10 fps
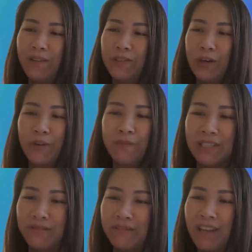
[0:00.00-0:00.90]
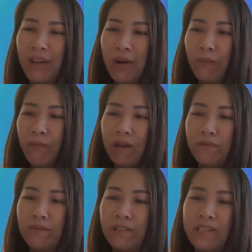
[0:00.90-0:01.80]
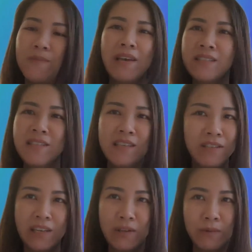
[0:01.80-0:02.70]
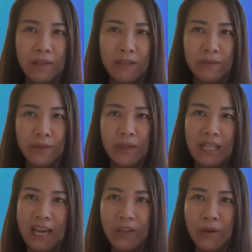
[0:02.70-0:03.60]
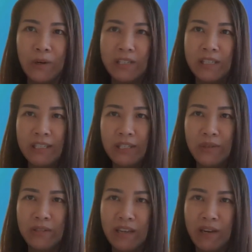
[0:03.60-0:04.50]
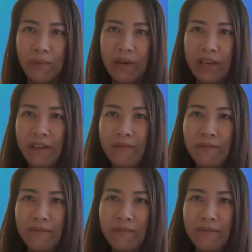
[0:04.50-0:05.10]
documentary, what is the message that you would like your audiences to take away?